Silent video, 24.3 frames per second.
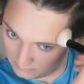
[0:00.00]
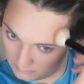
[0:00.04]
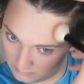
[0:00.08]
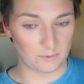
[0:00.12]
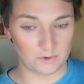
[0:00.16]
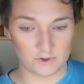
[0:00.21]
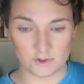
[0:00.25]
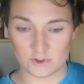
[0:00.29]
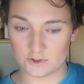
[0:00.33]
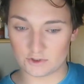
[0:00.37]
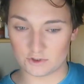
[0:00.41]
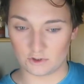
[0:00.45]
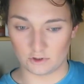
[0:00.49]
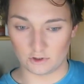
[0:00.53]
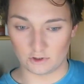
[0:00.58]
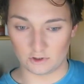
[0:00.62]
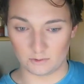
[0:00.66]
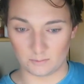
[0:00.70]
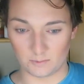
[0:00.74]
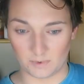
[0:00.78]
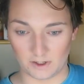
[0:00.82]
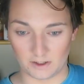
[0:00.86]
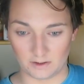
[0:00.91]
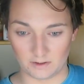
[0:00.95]
I want to show
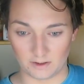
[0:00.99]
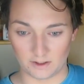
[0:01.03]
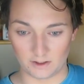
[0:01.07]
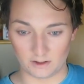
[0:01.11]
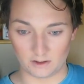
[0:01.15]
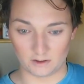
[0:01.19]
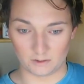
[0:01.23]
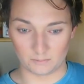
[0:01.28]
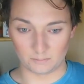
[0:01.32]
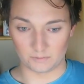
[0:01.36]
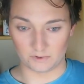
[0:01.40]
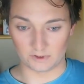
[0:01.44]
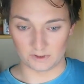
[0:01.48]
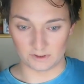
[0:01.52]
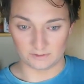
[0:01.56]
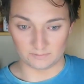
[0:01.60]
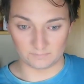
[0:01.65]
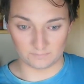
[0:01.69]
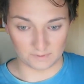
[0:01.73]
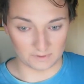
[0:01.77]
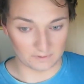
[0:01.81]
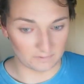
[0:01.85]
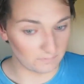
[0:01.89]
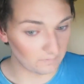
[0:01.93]
you my like complete
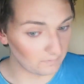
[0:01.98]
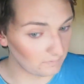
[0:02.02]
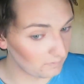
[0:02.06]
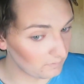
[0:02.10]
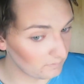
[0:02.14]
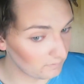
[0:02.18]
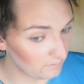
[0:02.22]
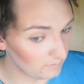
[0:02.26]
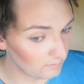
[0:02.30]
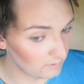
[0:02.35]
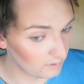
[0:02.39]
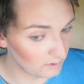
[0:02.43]
face,